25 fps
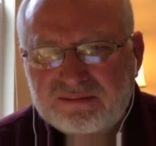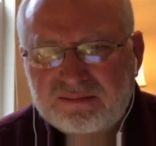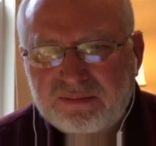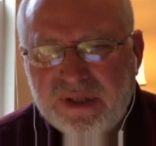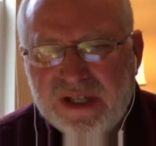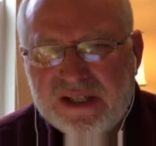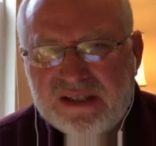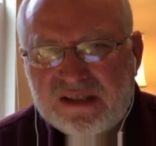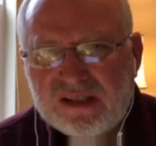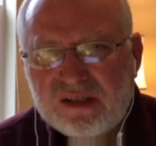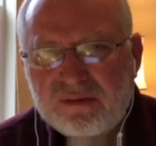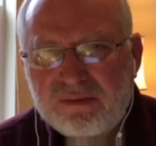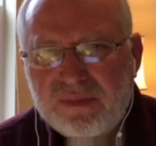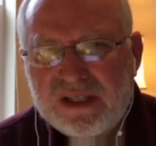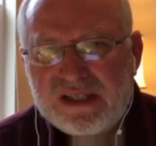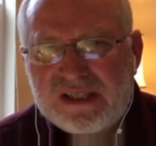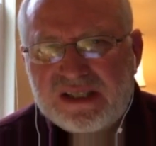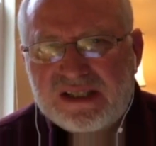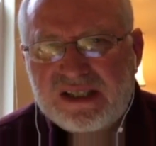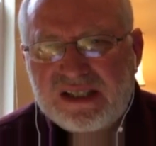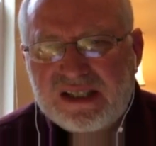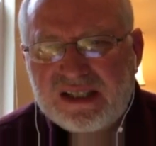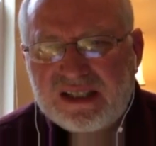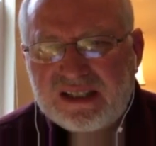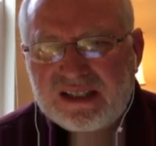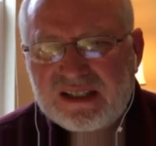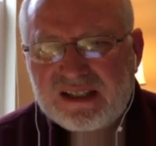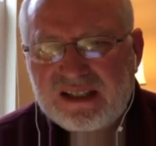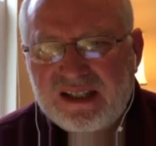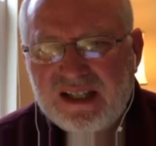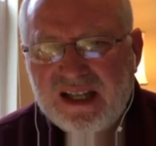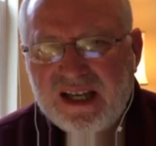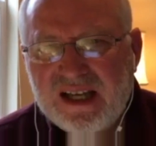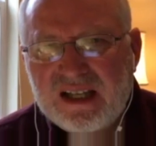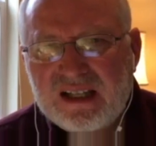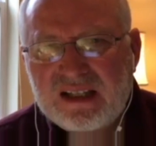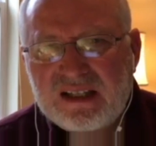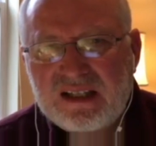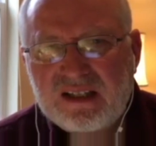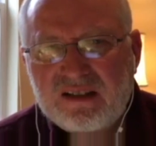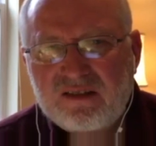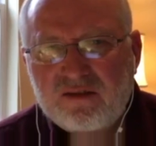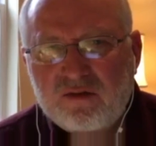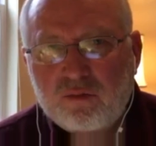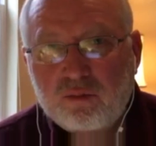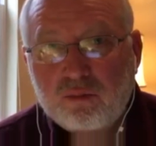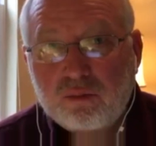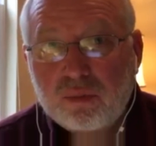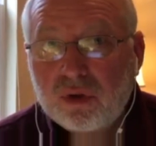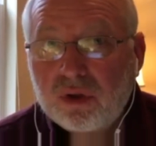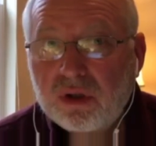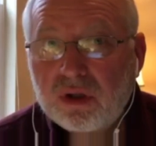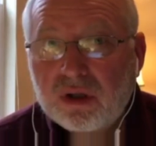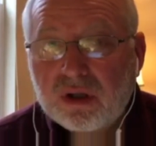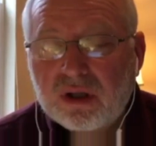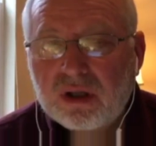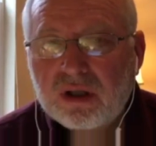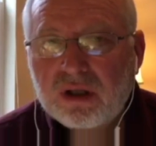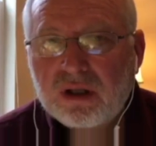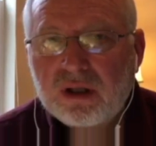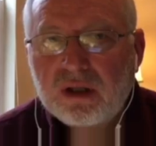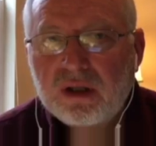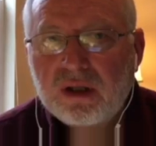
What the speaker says: pessimistic, negative book